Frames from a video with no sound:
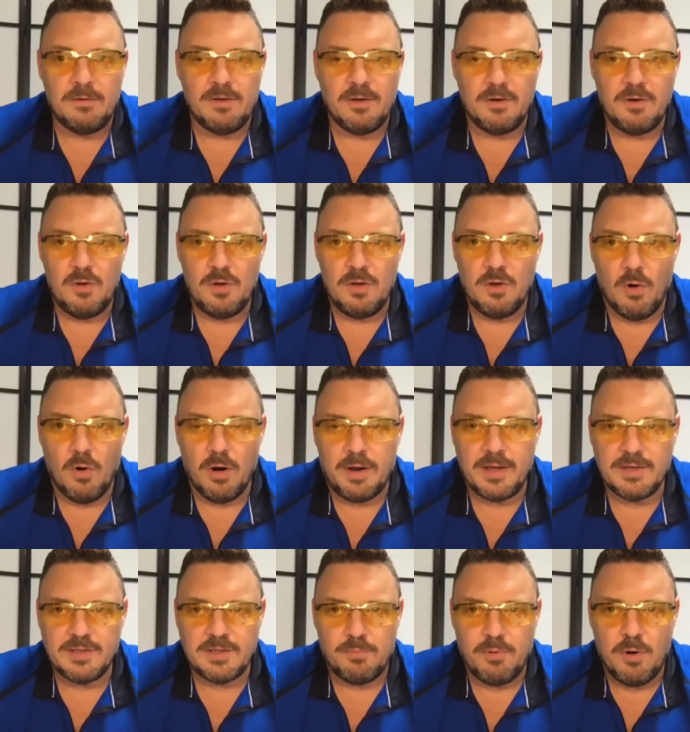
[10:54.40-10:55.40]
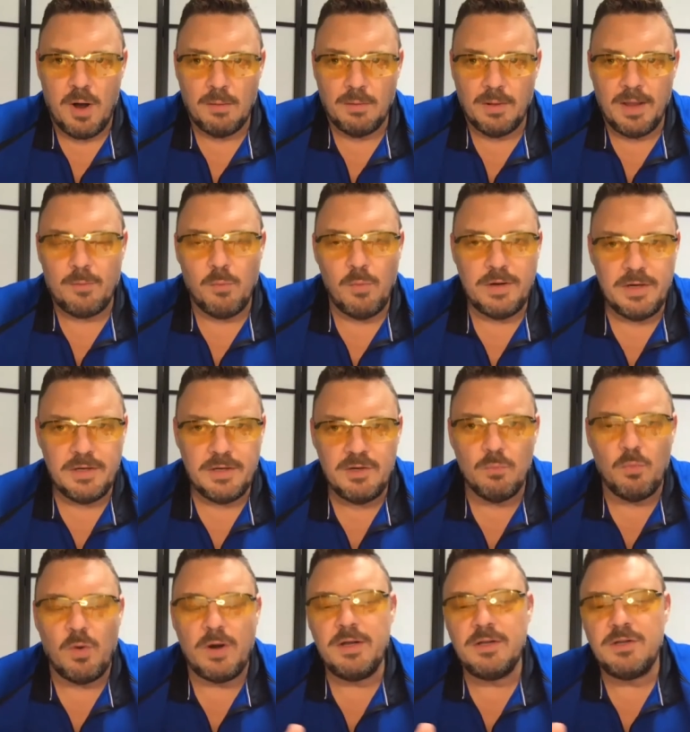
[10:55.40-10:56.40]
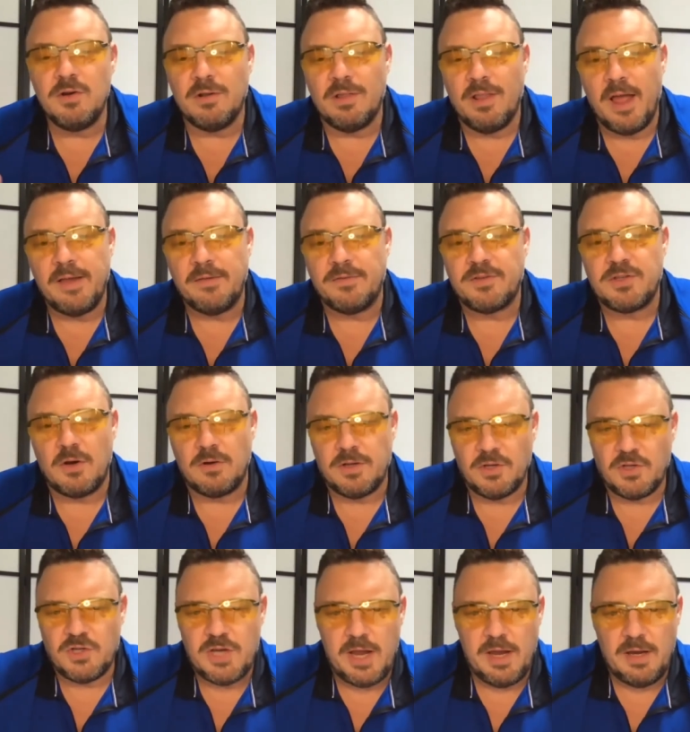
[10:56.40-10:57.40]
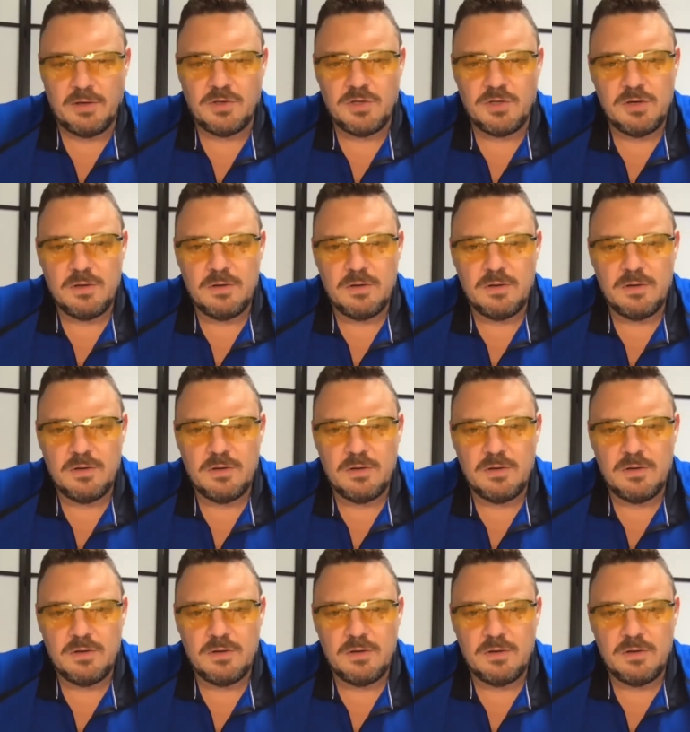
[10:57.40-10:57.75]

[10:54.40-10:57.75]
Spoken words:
New York as a problem? Like, when did your life start to change?